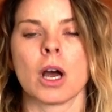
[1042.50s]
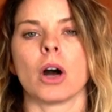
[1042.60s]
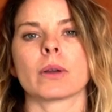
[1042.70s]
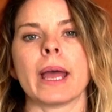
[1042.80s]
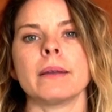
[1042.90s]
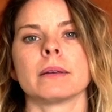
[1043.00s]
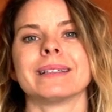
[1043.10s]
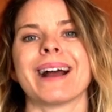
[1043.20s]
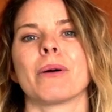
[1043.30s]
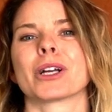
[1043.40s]
Okay,
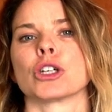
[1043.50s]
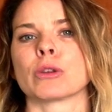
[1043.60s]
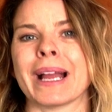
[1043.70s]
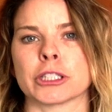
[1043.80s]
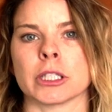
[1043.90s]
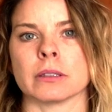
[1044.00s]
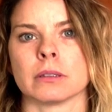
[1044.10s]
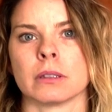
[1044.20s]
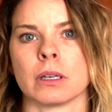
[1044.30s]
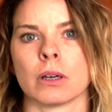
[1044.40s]
now aggression.
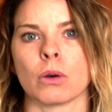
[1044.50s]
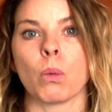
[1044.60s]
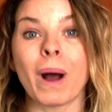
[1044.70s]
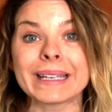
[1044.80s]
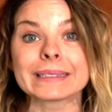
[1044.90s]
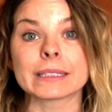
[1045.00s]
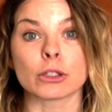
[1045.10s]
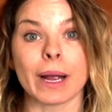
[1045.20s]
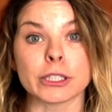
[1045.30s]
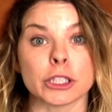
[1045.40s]
What is
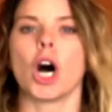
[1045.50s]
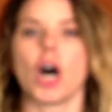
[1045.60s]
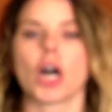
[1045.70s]
aggression?